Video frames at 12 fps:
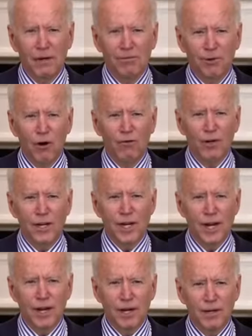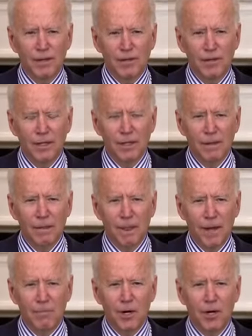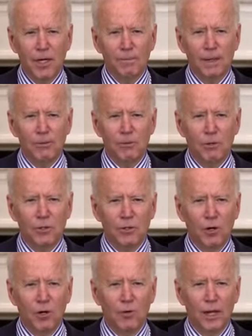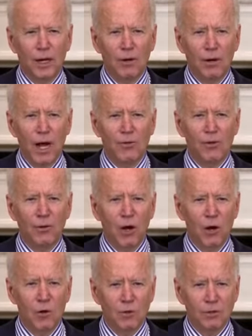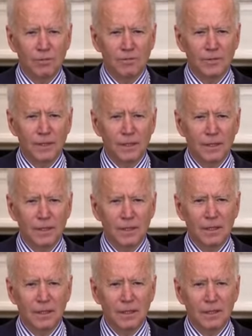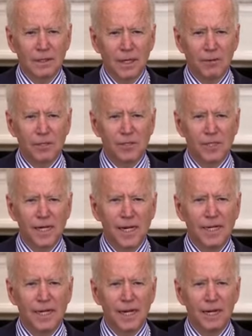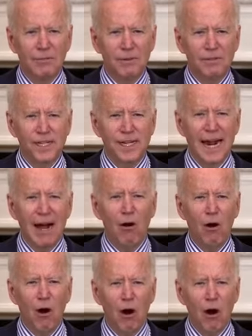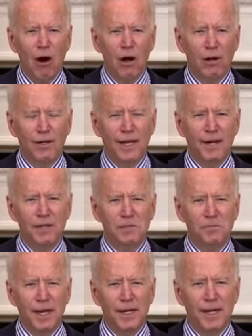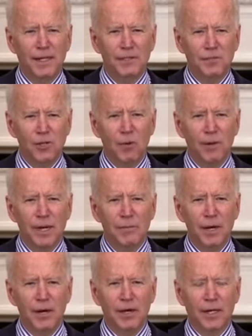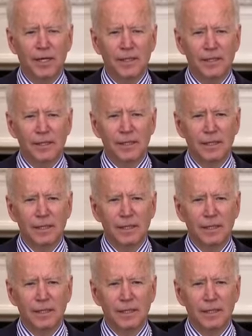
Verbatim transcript: for over a year, the American people were told they were on their own. They were seen, uh, we've seen how hard that has been on so many Americans.